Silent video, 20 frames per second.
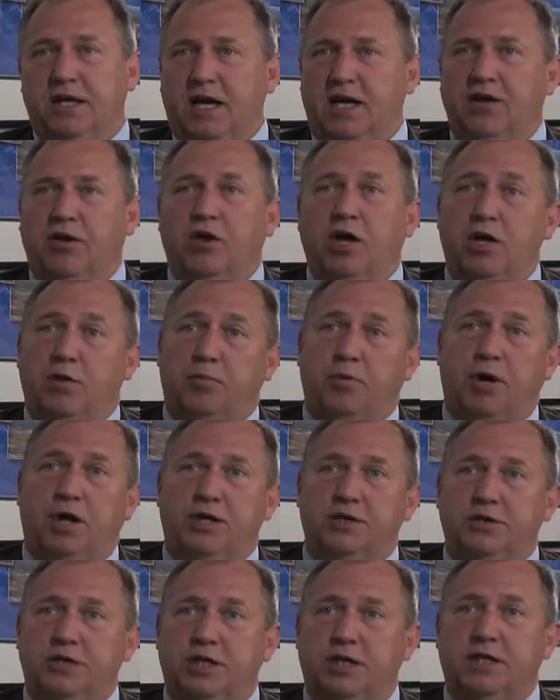and a lot of
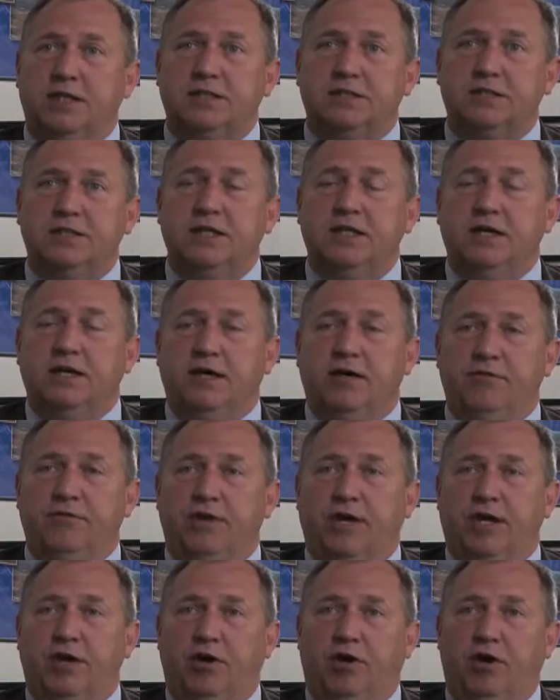projects
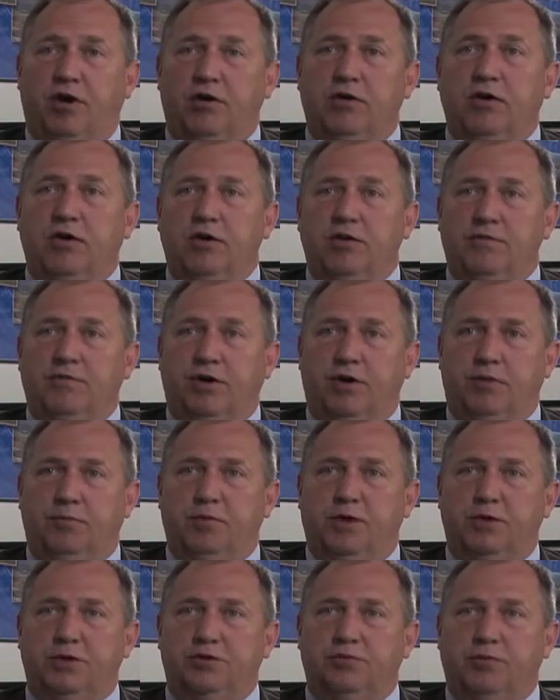that are very
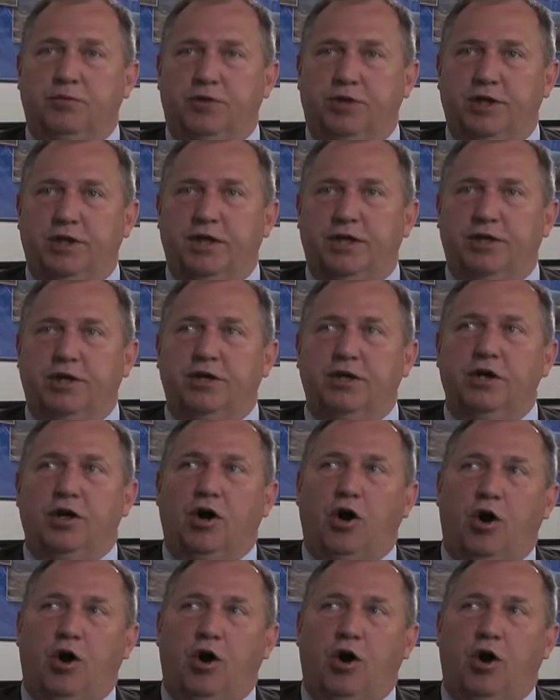much within